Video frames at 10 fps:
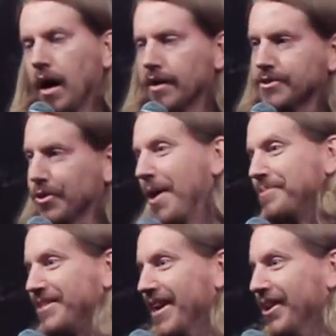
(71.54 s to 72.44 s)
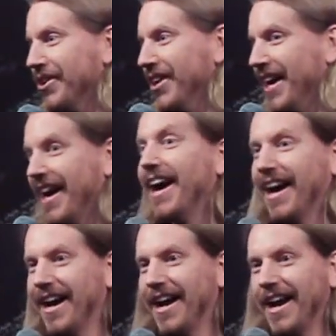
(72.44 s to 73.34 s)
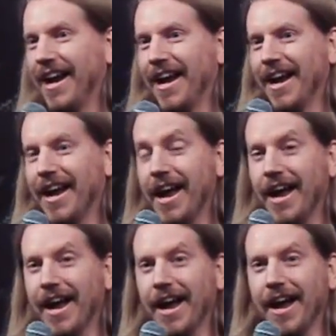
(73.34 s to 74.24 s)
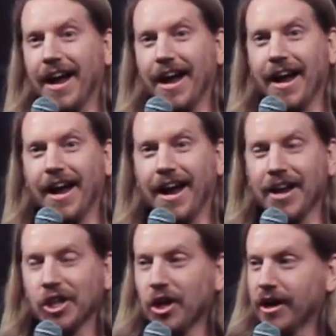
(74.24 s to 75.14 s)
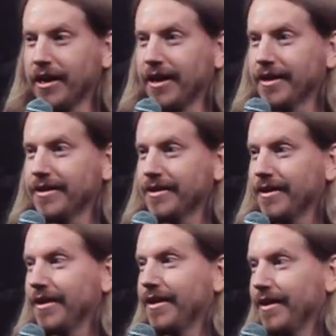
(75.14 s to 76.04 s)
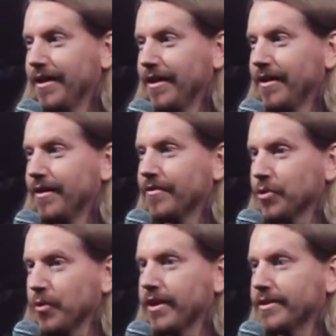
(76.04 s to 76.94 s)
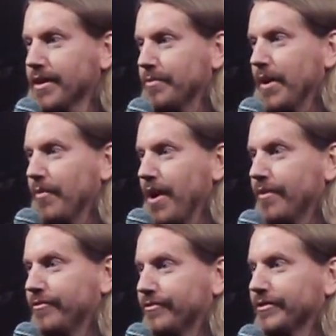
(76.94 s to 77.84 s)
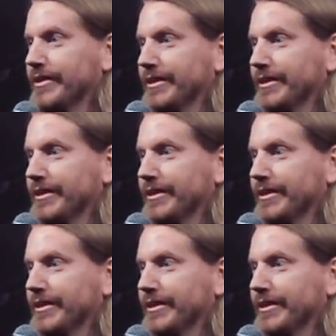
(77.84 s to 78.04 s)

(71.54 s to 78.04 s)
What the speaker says: So I'm single and looking for a way to tell my wife.